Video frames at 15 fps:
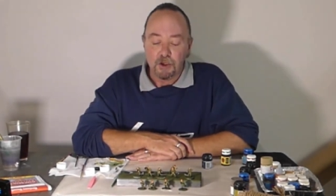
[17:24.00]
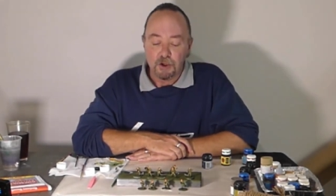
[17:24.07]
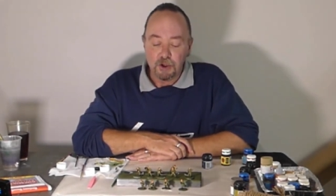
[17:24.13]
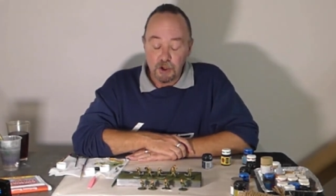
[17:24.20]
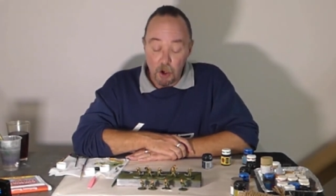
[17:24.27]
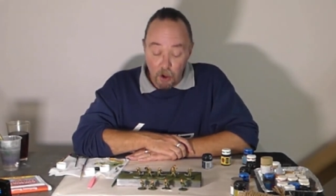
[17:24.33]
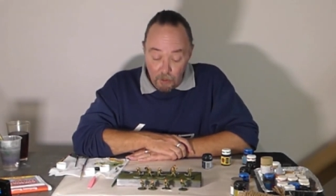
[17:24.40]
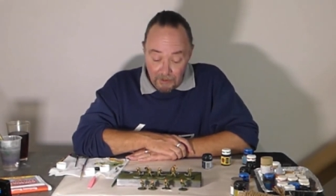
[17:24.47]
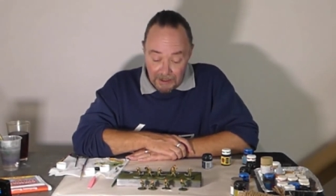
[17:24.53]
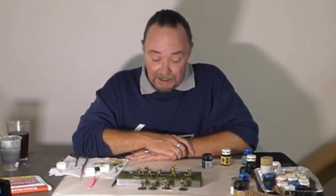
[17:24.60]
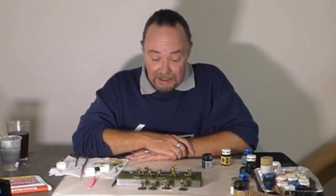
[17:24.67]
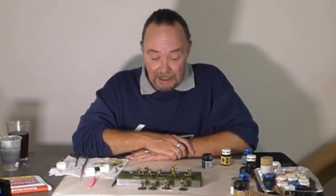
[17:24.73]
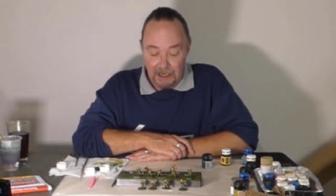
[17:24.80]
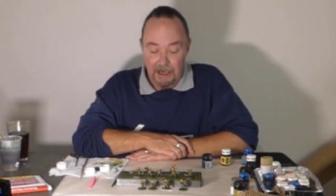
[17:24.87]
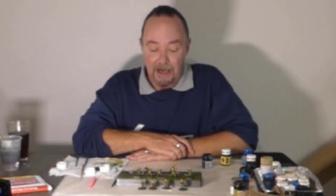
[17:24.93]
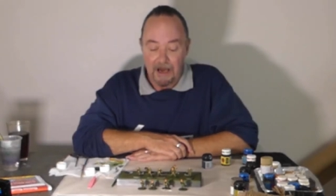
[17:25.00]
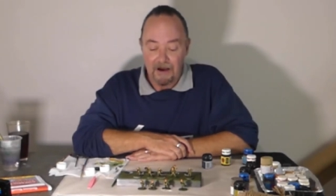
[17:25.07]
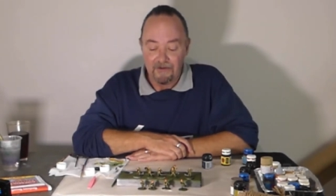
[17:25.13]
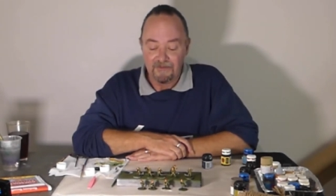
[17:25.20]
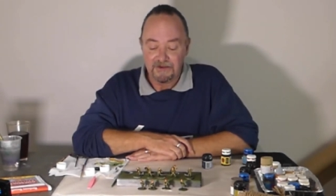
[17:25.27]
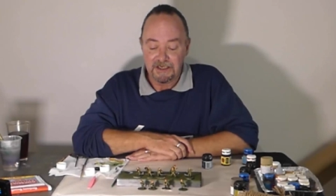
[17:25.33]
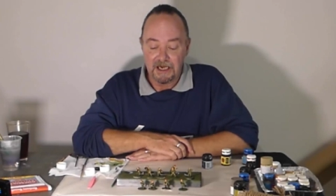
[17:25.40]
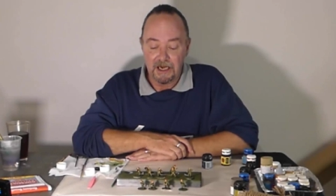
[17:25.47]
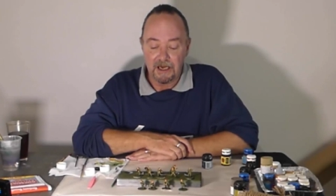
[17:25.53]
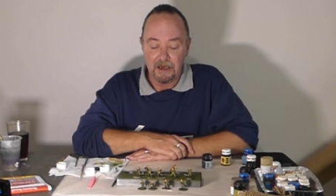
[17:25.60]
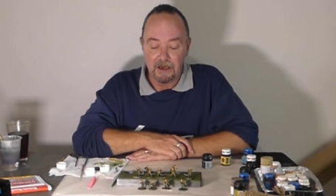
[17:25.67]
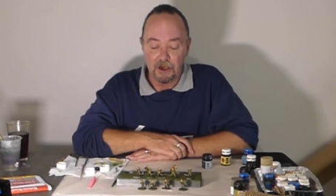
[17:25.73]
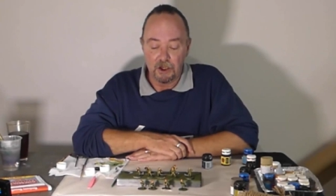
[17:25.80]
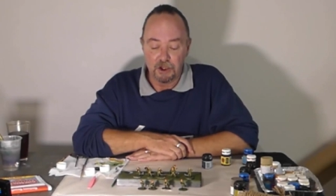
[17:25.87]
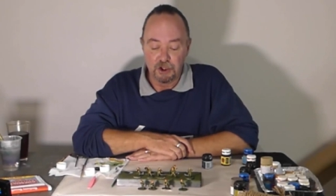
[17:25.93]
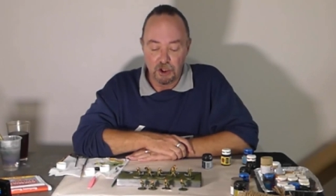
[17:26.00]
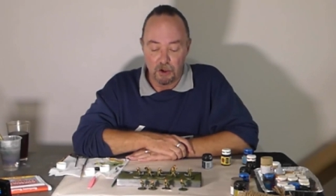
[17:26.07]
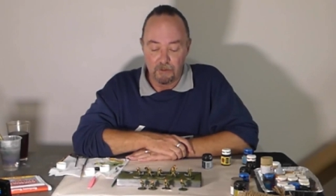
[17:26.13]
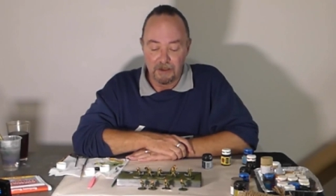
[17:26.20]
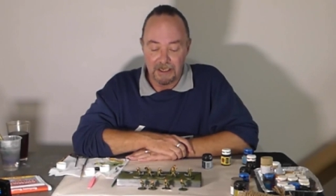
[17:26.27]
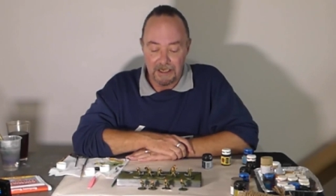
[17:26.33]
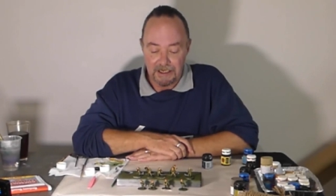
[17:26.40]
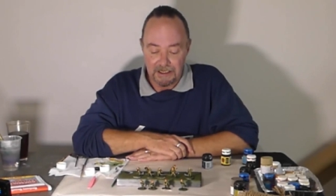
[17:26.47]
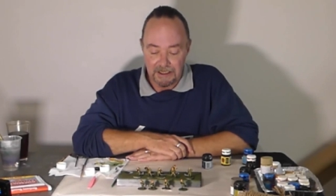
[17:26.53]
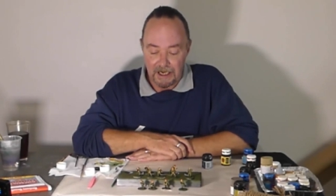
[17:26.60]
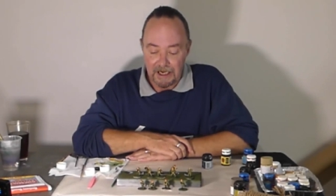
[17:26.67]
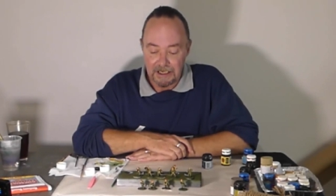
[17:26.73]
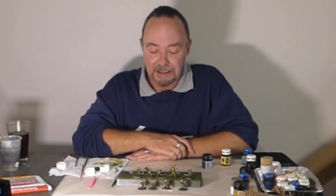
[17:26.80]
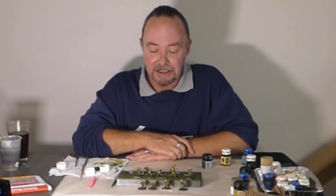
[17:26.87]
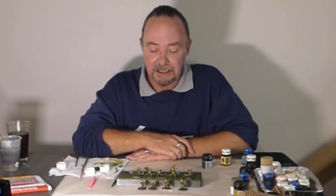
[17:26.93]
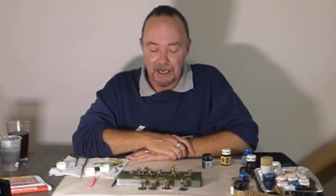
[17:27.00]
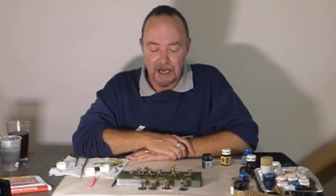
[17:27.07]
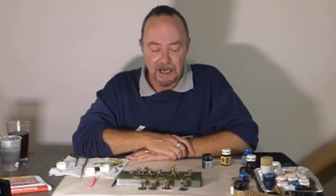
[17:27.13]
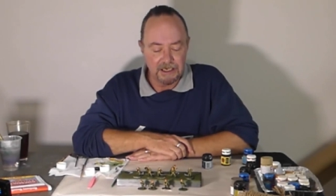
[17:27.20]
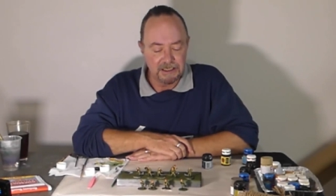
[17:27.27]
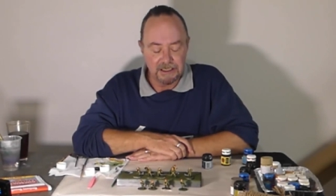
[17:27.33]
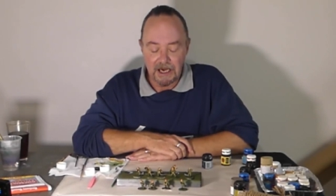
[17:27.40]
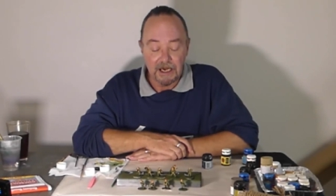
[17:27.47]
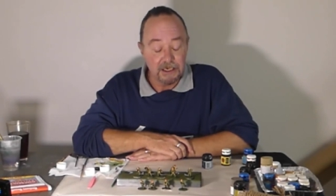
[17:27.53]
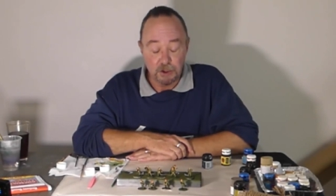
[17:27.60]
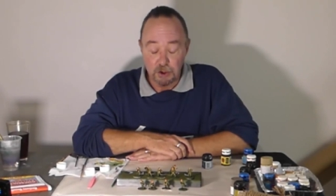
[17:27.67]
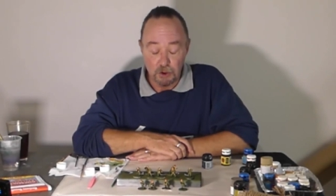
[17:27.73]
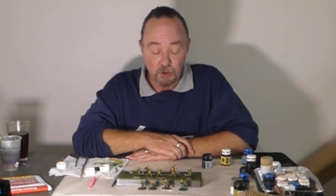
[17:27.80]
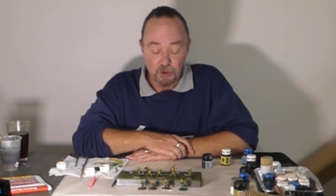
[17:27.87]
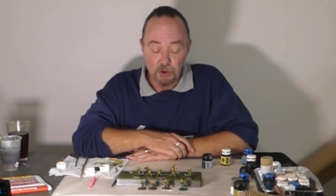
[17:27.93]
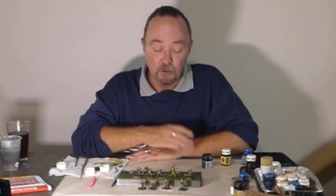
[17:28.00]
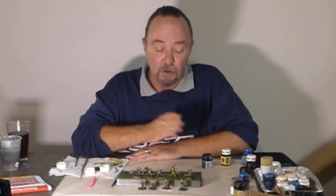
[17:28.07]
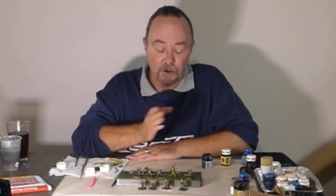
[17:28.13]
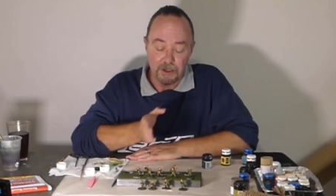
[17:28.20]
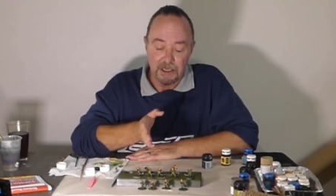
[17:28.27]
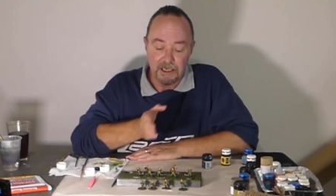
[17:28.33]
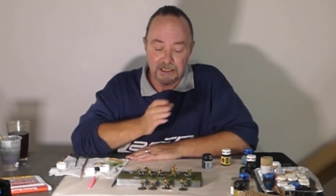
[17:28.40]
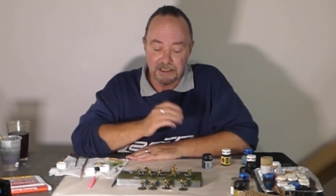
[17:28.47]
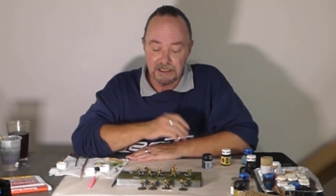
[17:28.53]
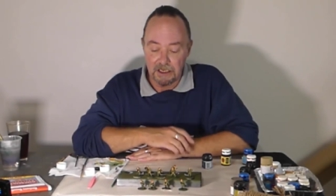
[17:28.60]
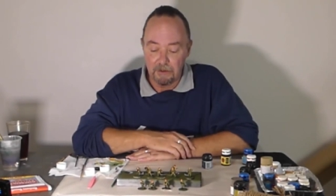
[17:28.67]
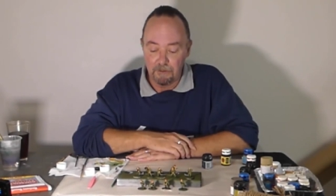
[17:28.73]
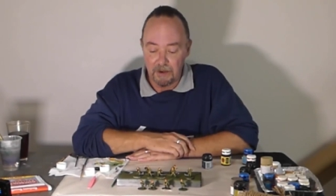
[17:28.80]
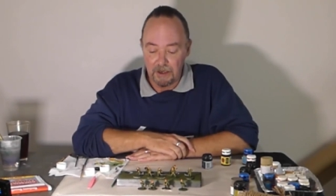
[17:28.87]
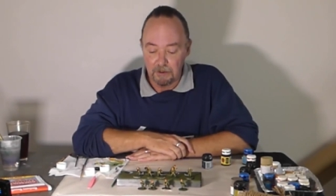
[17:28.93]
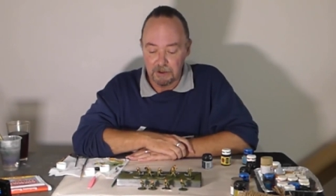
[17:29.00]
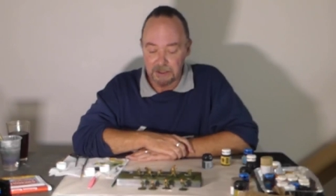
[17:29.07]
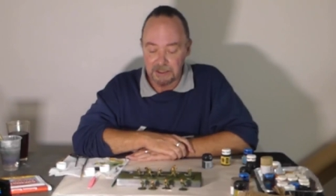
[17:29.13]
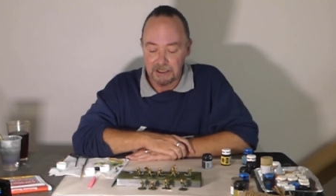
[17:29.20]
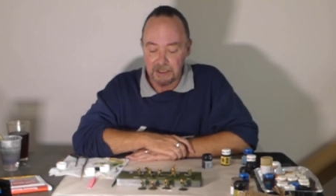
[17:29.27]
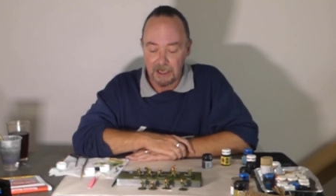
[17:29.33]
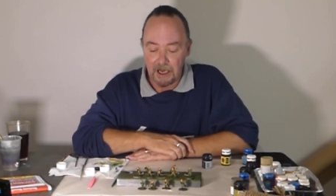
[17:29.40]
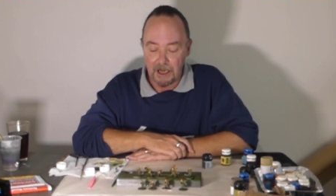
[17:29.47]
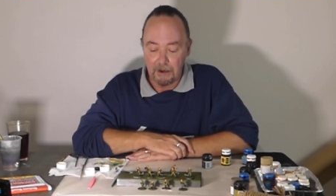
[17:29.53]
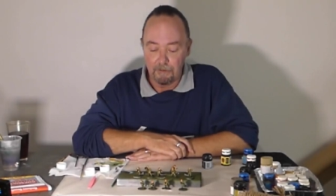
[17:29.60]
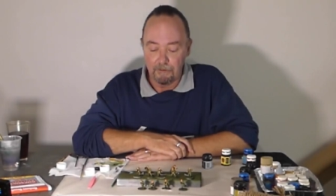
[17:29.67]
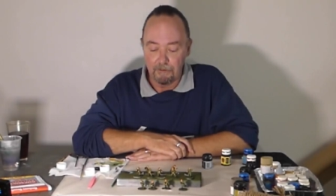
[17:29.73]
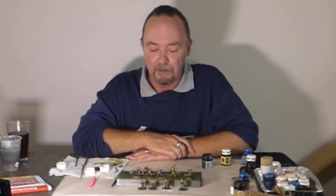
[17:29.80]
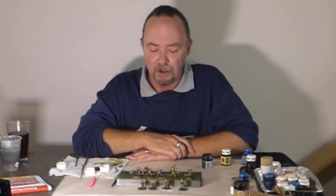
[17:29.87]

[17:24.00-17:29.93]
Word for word: normally after a job like that and I don't know what it is about um,